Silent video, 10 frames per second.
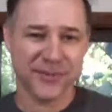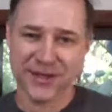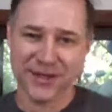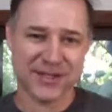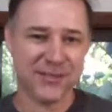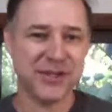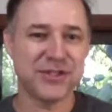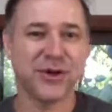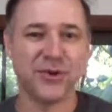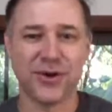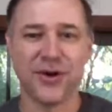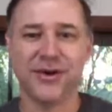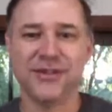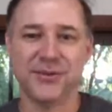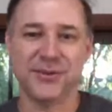some things go
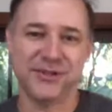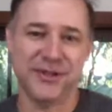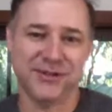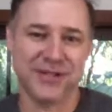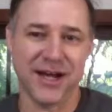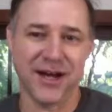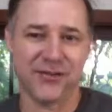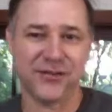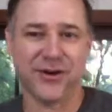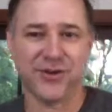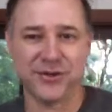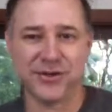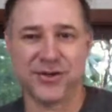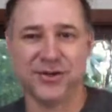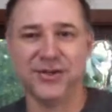wrong that's out of our
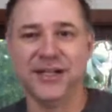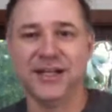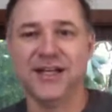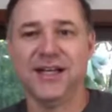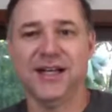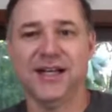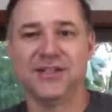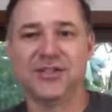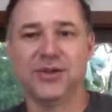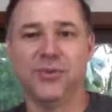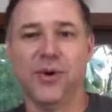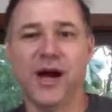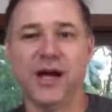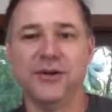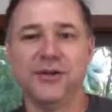control. And so
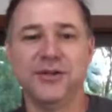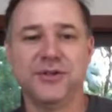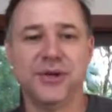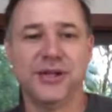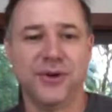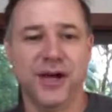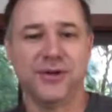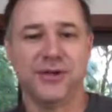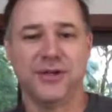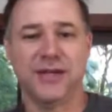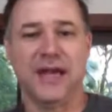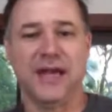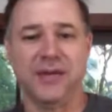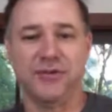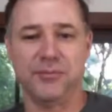while you're
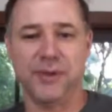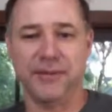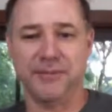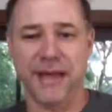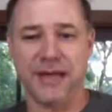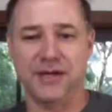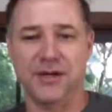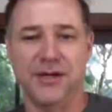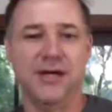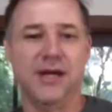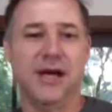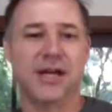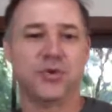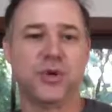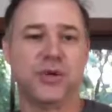getting everyone back here,
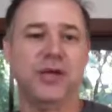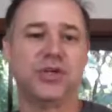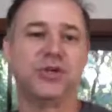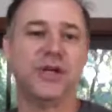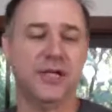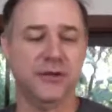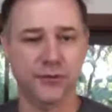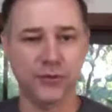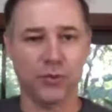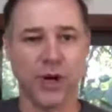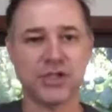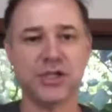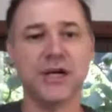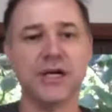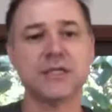I just want to make sure that if you're
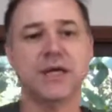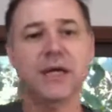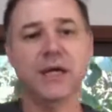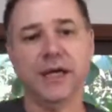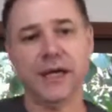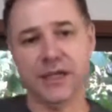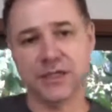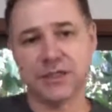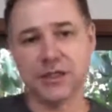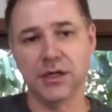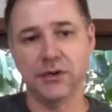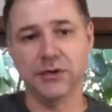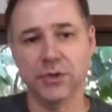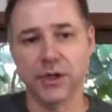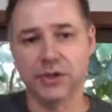watching us and you know
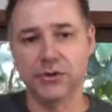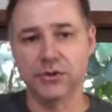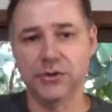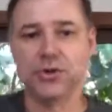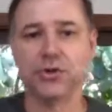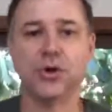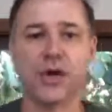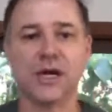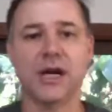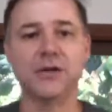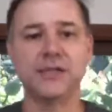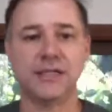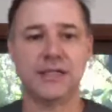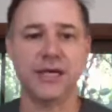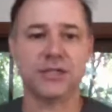you should join
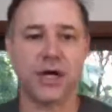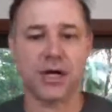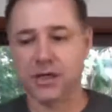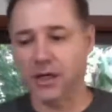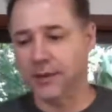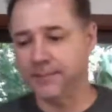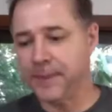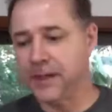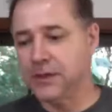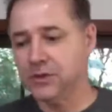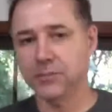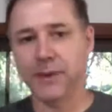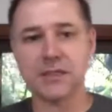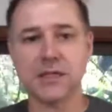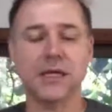cloudtechdays.com. So
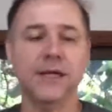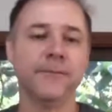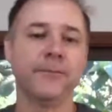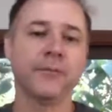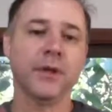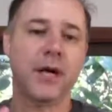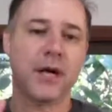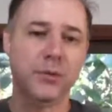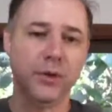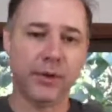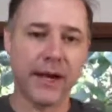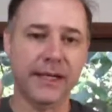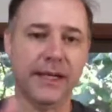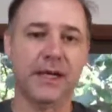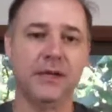basically, we're right
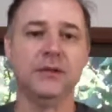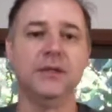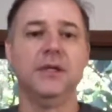now,